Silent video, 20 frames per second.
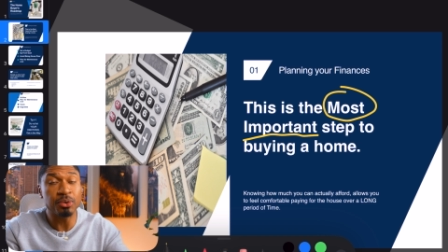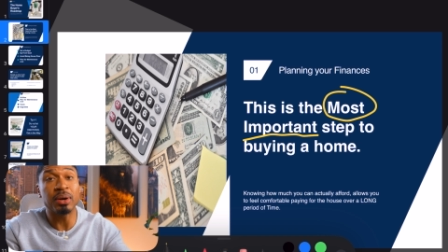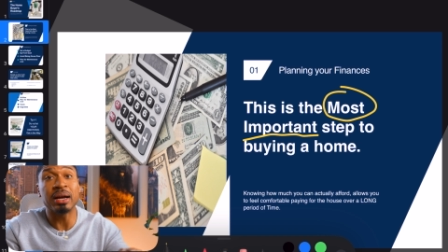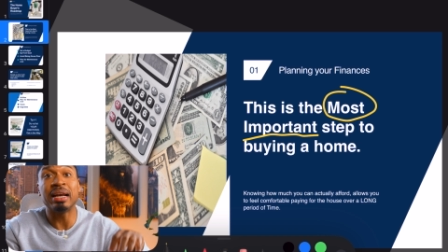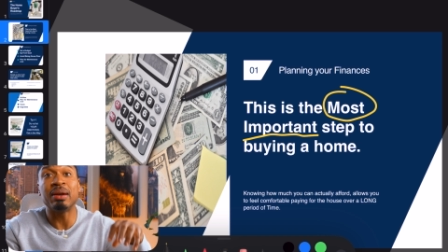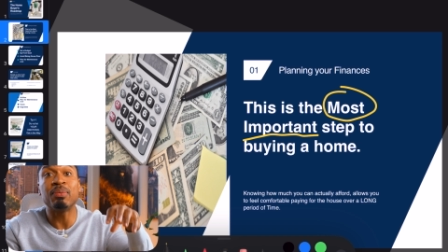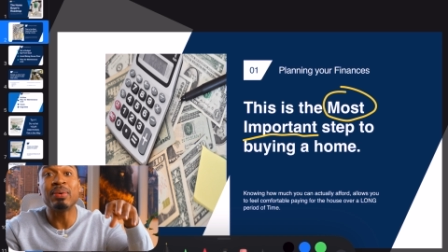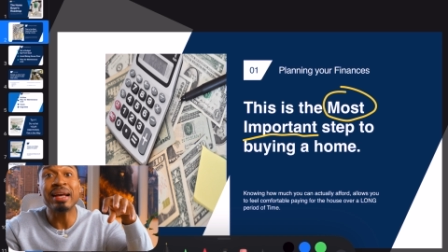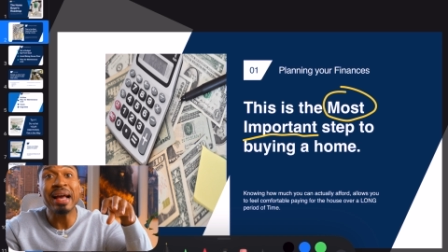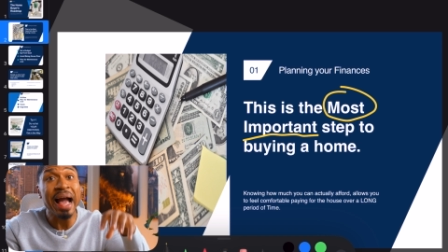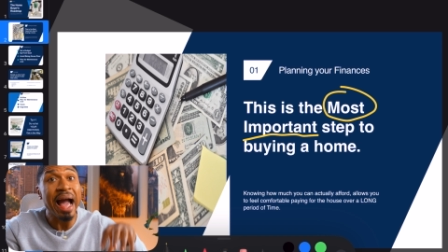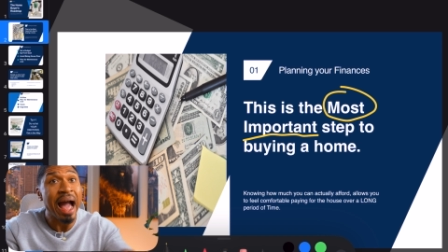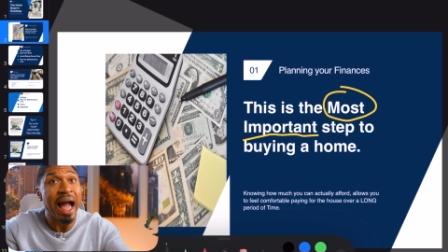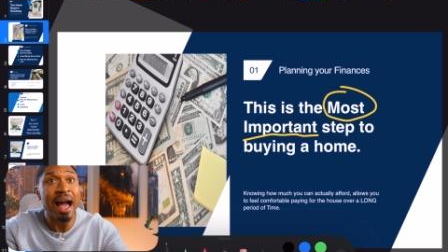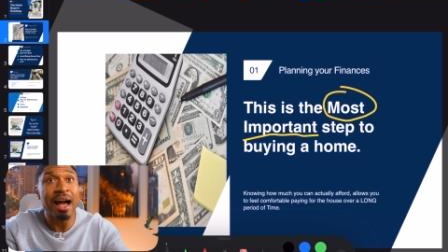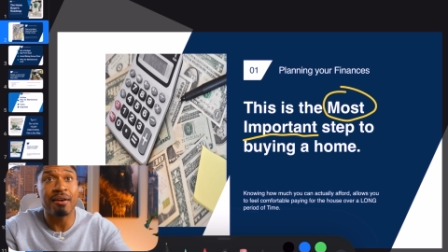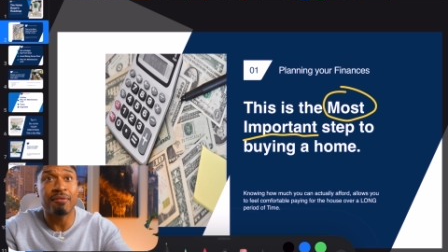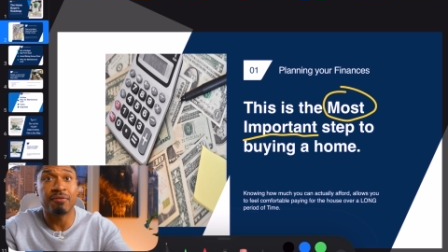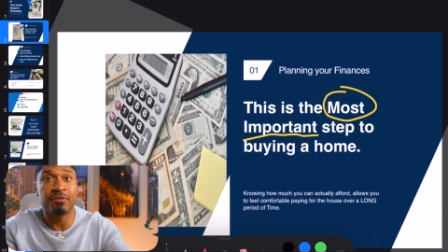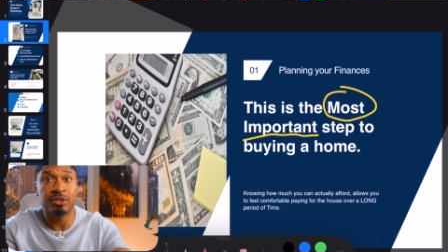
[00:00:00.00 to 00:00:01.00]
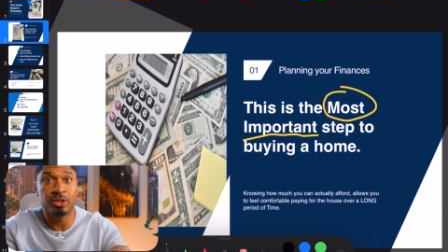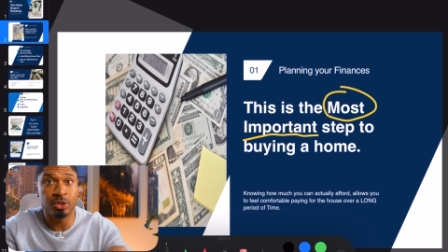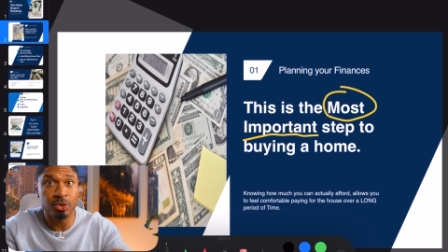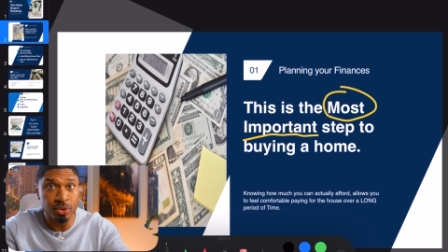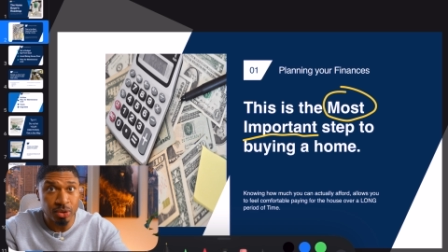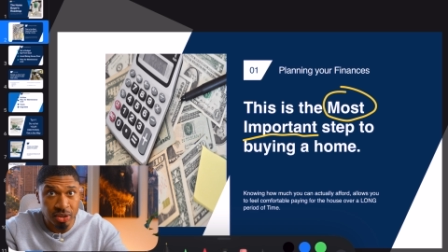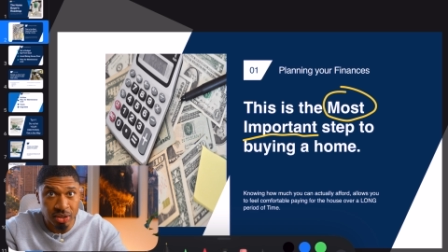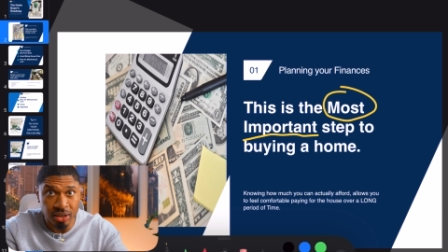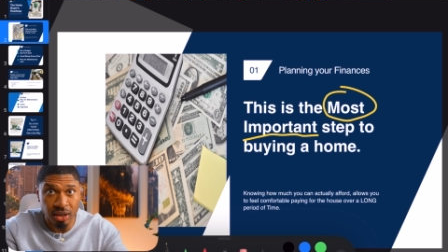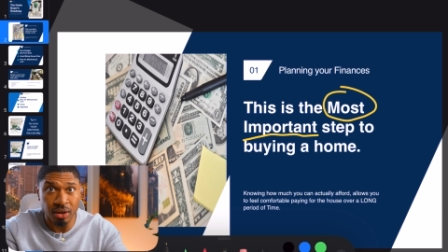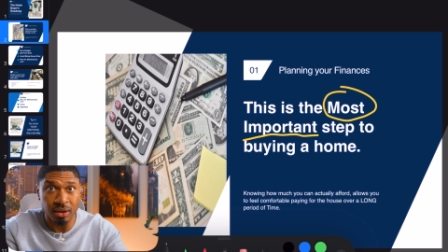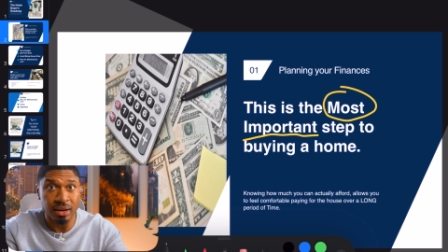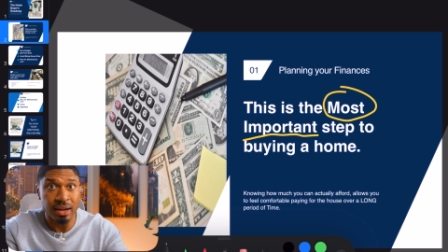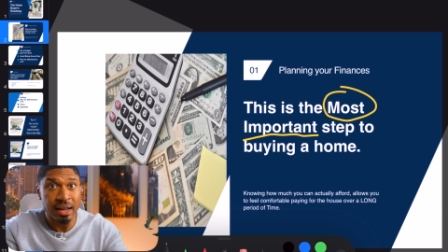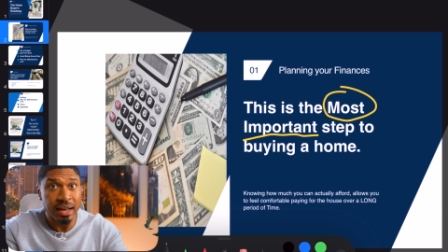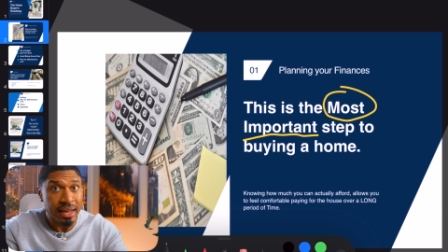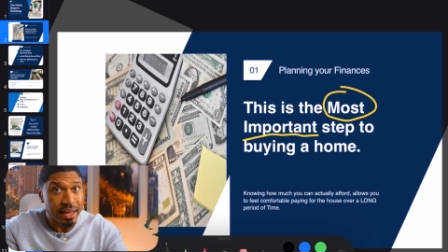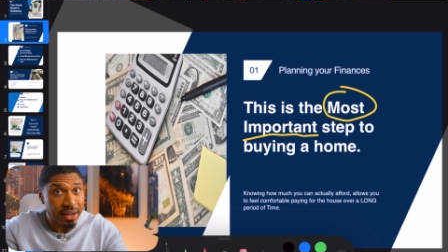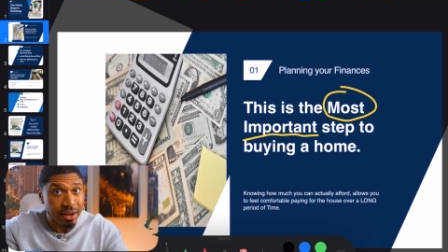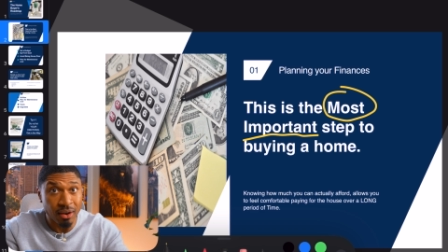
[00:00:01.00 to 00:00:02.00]
and we have to start
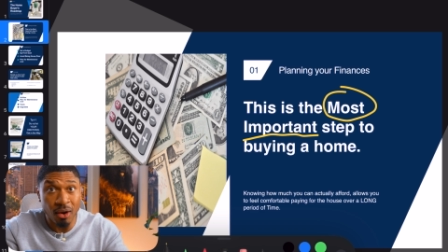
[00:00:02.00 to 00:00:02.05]
here.